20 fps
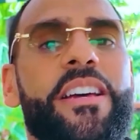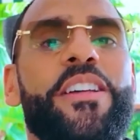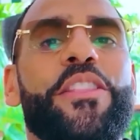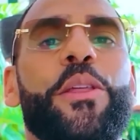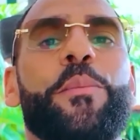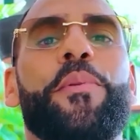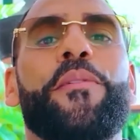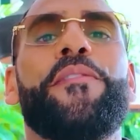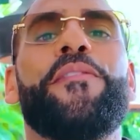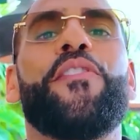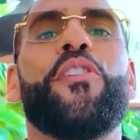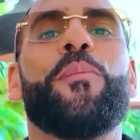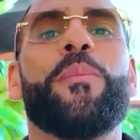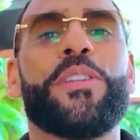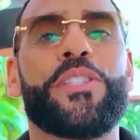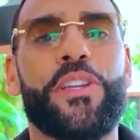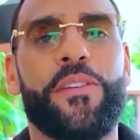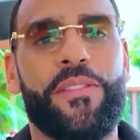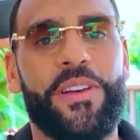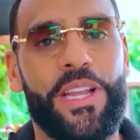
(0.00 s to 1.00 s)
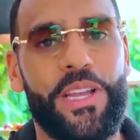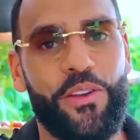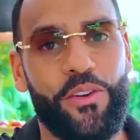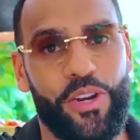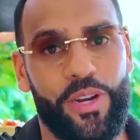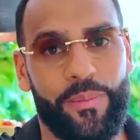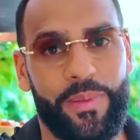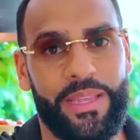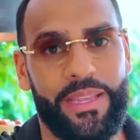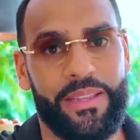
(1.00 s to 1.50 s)
the performance of an
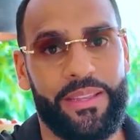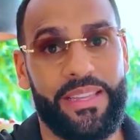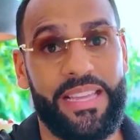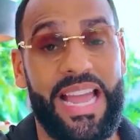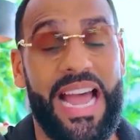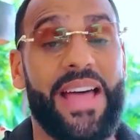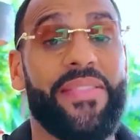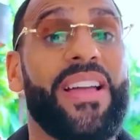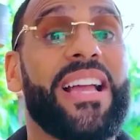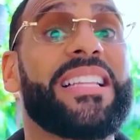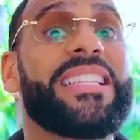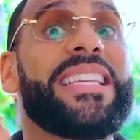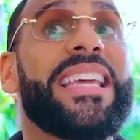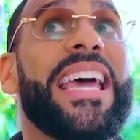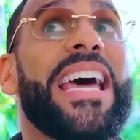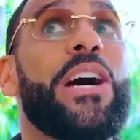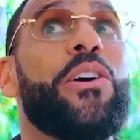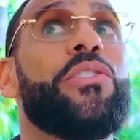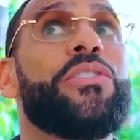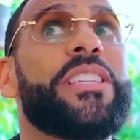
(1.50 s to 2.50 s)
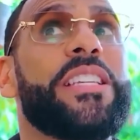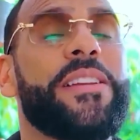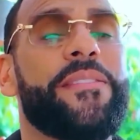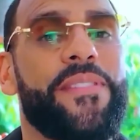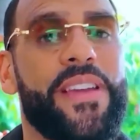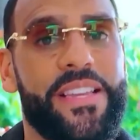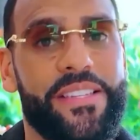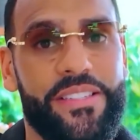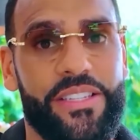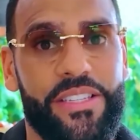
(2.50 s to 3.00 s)
economy, and that tells
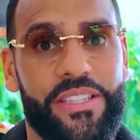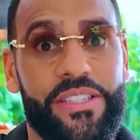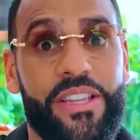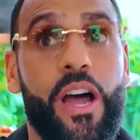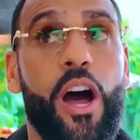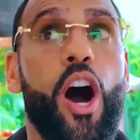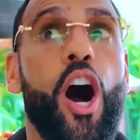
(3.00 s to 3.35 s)
investors,